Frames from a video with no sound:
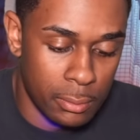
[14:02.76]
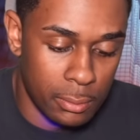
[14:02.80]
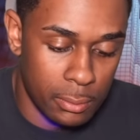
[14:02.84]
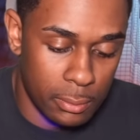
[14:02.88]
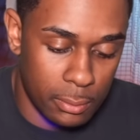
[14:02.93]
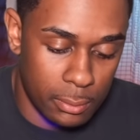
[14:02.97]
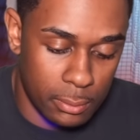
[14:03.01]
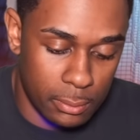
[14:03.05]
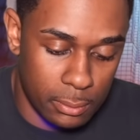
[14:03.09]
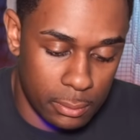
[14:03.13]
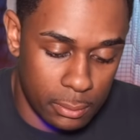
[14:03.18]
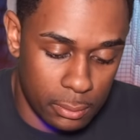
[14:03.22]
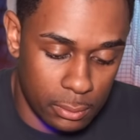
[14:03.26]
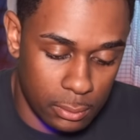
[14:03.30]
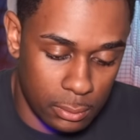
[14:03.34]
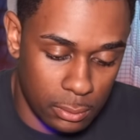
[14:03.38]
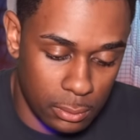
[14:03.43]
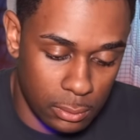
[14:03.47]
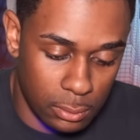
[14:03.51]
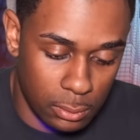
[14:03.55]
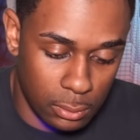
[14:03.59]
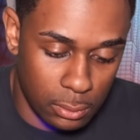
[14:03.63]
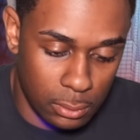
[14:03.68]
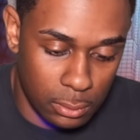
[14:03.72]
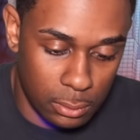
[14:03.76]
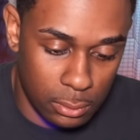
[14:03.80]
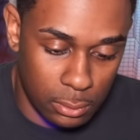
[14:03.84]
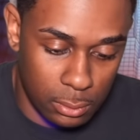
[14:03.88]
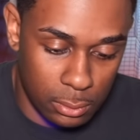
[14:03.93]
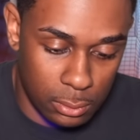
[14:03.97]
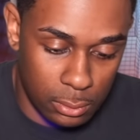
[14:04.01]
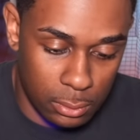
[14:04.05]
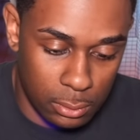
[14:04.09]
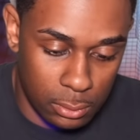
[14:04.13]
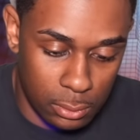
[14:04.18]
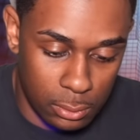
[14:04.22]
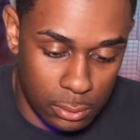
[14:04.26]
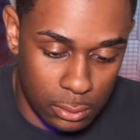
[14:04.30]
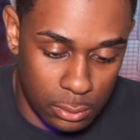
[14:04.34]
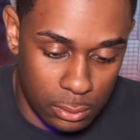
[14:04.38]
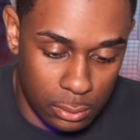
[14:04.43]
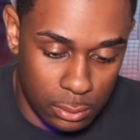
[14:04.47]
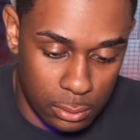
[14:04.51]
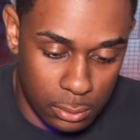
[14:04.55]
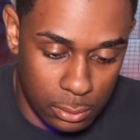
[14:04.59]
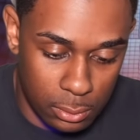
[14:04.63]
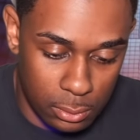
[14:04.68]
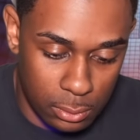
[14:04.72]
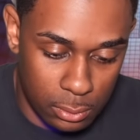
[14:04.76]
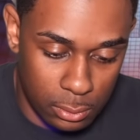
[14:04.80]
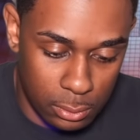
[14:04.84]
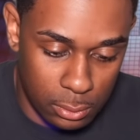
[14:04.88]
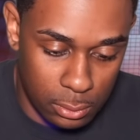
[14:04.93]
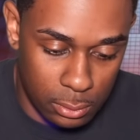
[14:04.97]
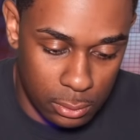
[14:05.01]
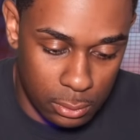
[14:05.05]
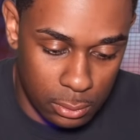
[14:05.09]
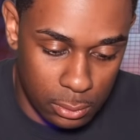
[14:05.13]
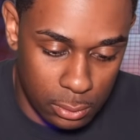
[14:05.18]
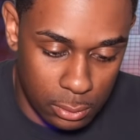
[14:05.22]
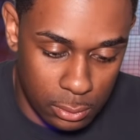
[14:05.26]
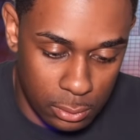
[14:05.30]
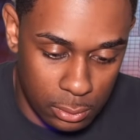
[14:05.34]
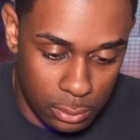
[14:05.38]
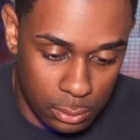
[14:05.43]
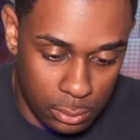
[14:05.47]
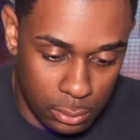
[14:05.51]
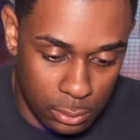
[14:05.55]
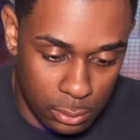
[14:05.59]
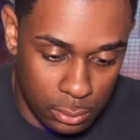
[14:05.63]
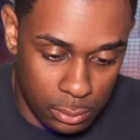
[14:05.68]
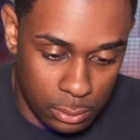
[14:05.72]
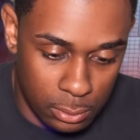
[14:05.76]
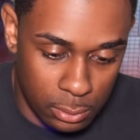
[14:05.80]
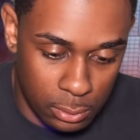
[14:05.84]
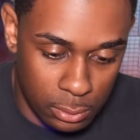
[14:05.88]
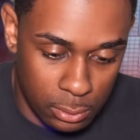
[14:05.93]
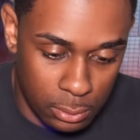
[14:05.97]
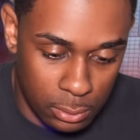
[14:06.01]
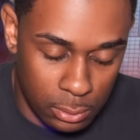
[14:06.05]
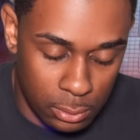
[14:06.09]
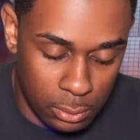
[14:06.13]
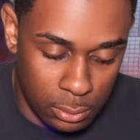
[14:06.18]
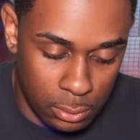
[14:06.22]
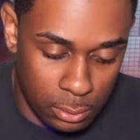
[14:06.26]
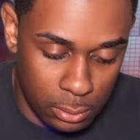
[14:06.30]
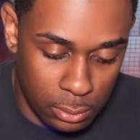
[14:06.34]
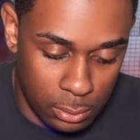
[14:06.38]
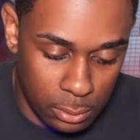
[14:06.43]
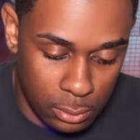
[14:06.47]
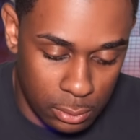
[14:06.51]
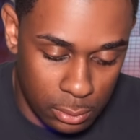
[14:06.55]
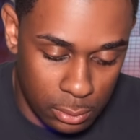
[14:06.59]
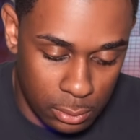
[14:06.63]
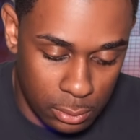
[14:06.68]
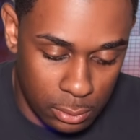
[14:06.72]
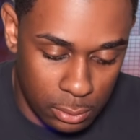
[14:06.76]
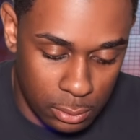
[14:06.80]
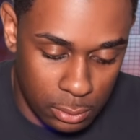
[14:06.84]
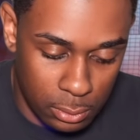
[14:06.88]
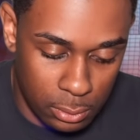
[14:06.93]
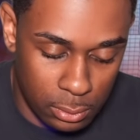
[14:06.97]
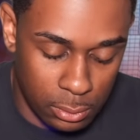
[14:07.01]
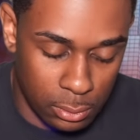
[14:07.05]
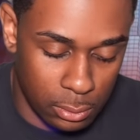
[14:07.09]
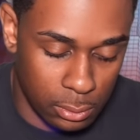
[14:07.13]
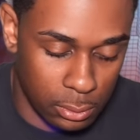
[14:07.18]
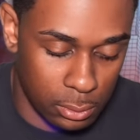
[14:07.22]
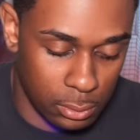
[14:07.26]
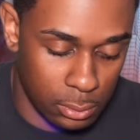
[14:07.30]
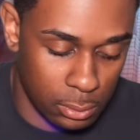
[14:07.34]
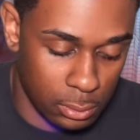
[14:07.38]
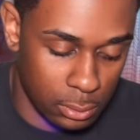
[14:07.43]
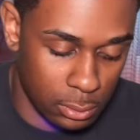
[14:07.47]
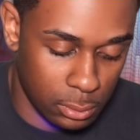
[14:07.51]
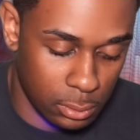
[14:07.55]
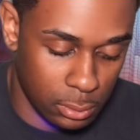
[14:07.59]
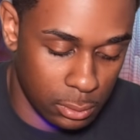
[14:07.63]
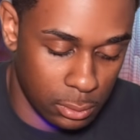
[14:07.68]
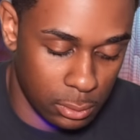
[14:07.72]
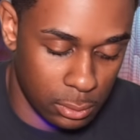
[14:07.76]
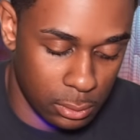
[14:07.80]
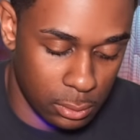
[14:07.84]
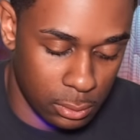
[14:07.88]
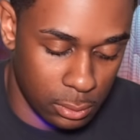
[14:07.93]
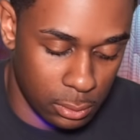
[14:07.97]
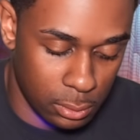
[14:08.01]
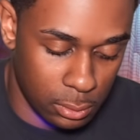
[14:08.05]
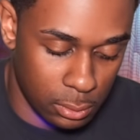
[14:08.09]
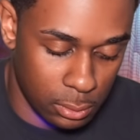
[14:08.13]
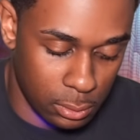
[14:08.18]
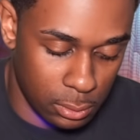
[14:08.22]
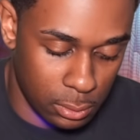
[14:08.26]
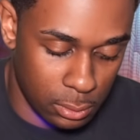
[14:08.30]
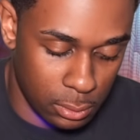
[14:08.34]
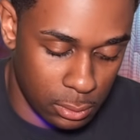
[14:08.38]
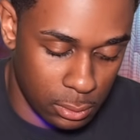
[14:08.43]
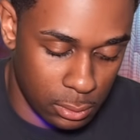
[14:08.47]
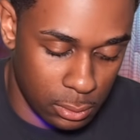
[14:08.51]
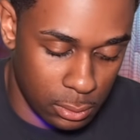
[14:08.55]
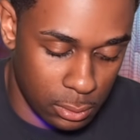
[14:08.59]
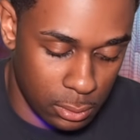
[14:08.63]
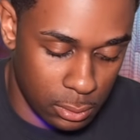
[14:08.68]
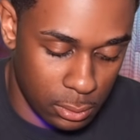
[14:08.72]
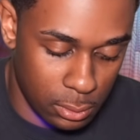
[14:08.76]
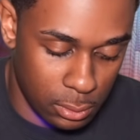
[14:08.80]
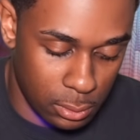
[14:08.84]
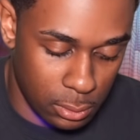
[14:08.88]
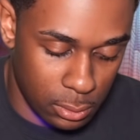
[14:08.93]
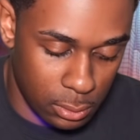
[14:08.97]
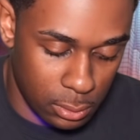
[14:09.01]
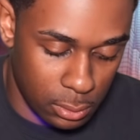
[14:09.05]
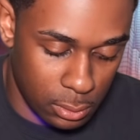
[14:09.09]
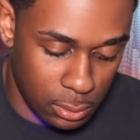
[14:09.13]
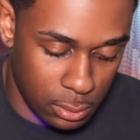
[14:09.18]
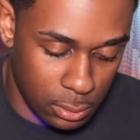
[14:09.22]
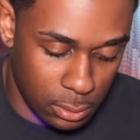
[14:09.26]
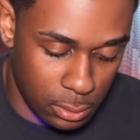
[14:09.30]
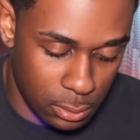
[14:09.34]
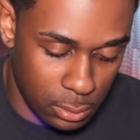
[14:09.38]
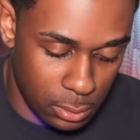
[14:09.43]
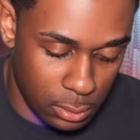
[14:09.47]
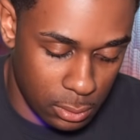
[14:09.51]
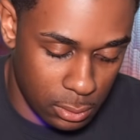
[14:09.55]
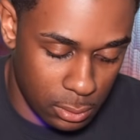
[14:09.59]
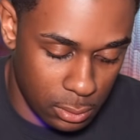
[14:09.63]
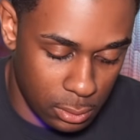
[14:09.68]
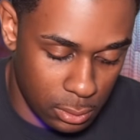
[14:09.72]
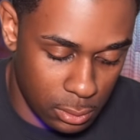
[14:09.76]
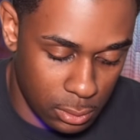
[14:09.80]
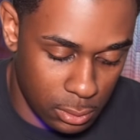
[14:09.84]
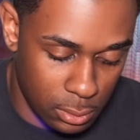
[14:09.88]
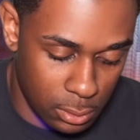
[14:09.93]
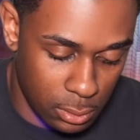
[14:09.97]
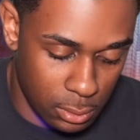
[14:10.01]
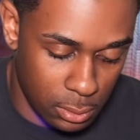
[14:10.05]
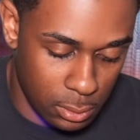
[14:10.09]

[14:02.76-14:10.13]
(no one is talking)